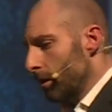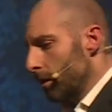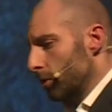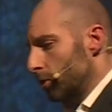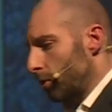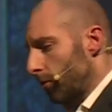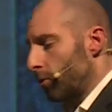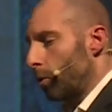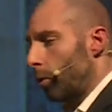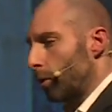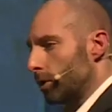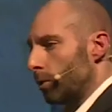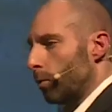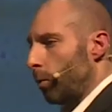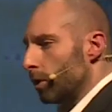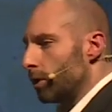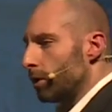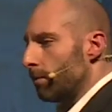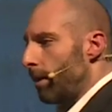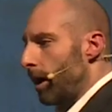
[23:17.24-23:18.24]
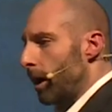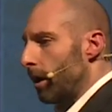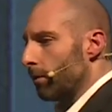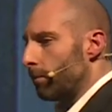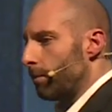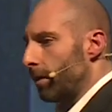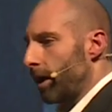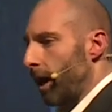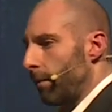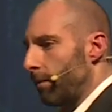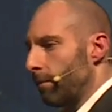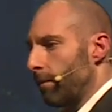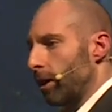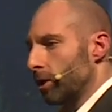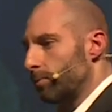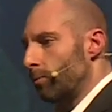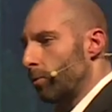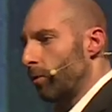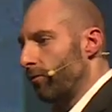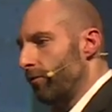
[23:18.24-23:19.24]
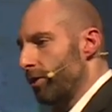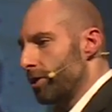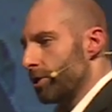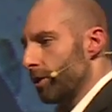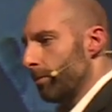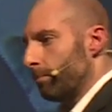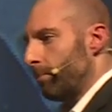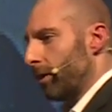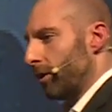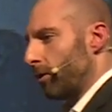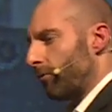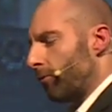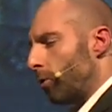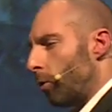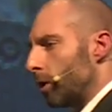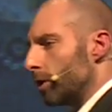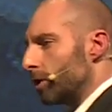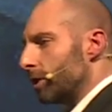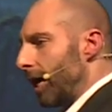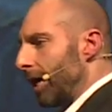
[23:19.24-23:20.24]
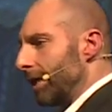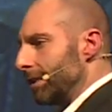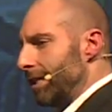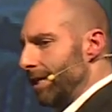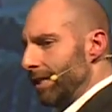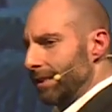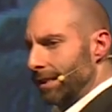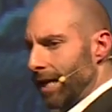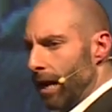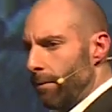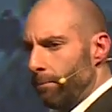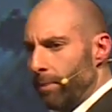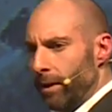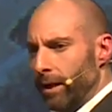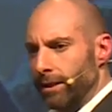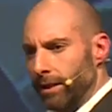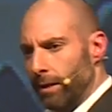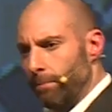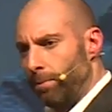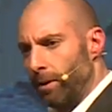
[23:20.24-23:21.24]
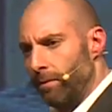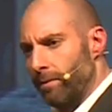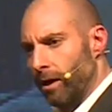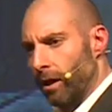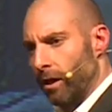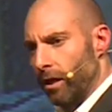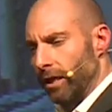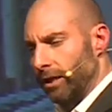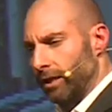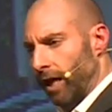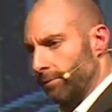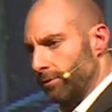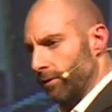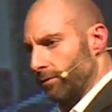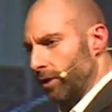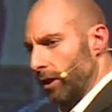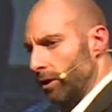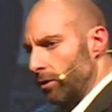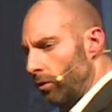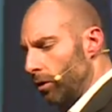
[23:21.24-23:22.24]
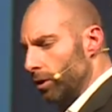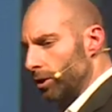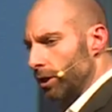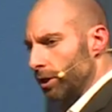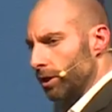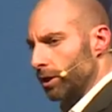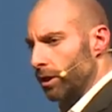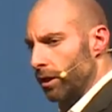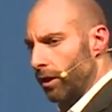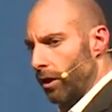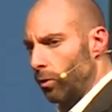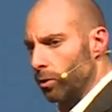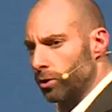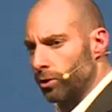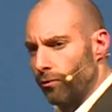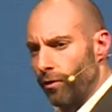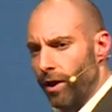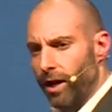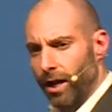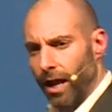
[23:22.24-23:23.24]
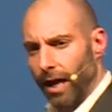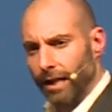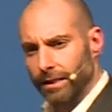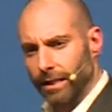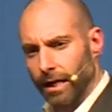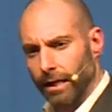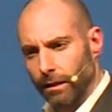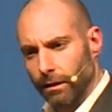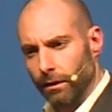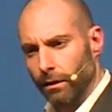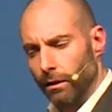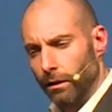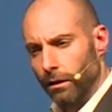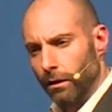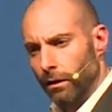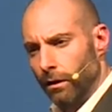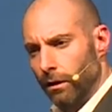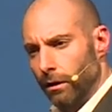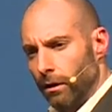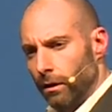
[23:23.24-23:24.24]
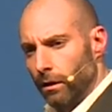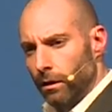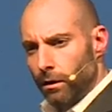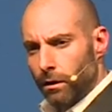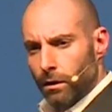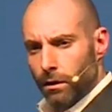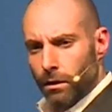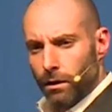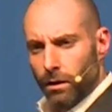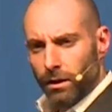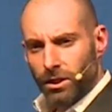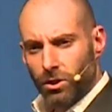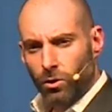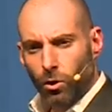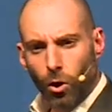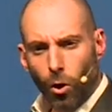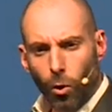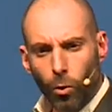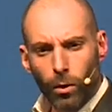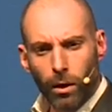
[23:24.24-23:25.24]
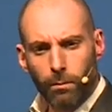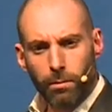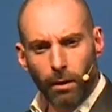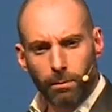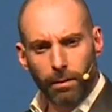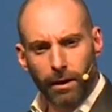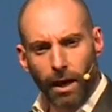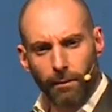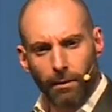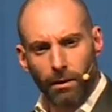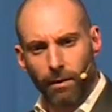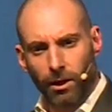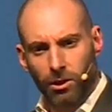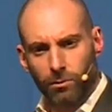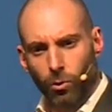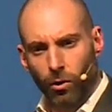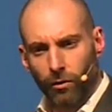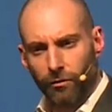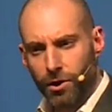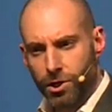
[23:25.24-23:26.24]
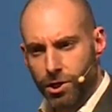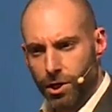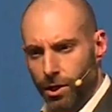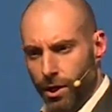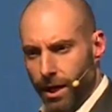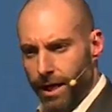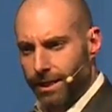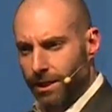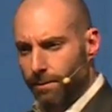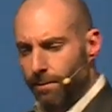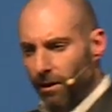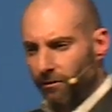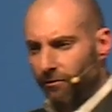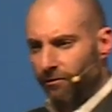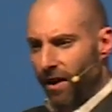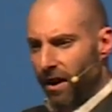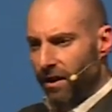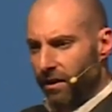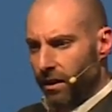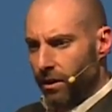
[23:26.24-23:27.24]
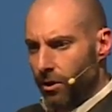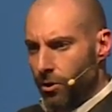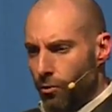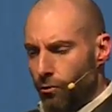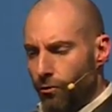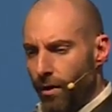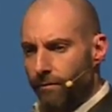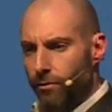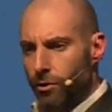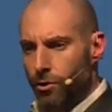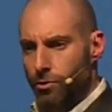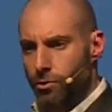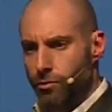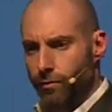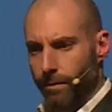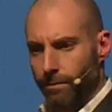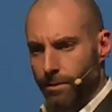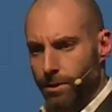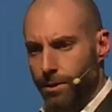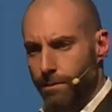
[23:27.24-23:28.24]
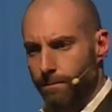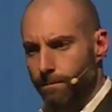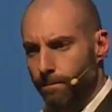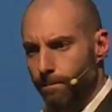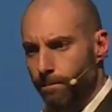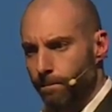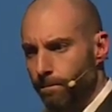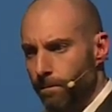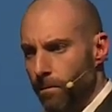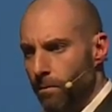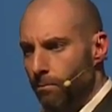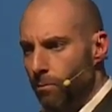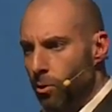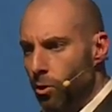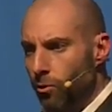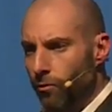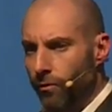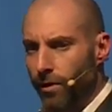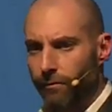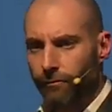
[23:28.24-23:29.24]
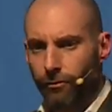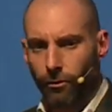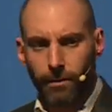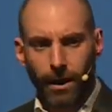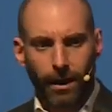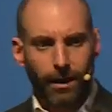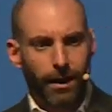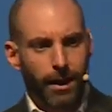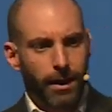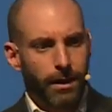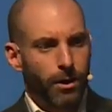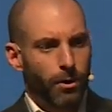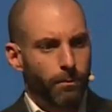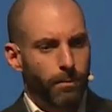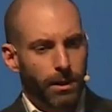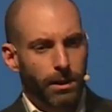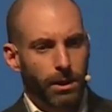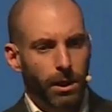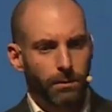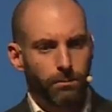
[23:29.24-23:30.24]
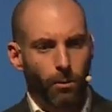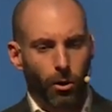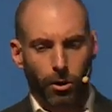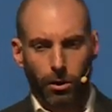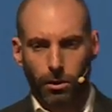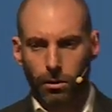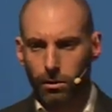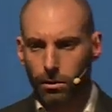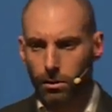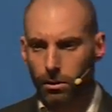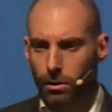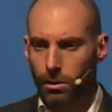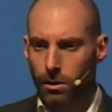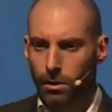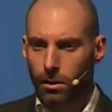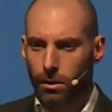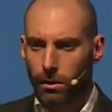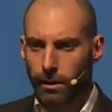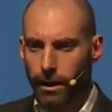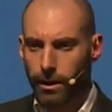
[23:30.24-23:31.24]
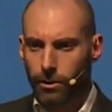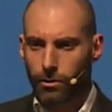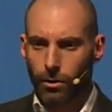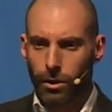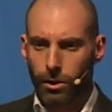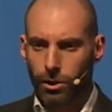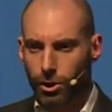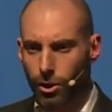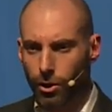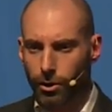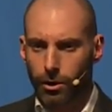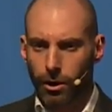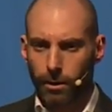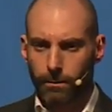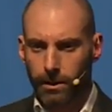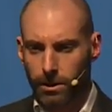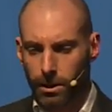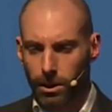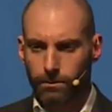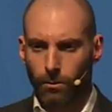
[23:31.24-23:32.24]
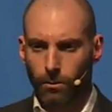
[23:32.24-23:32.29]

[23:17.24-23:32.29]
So, of course, it was about becoming much more efficient. But of course, as these companies implemented these types of technologies, they also realized that it's not only about becoming much more efficient, it's about finding new revenue streams, moving from that linear business model into the circular business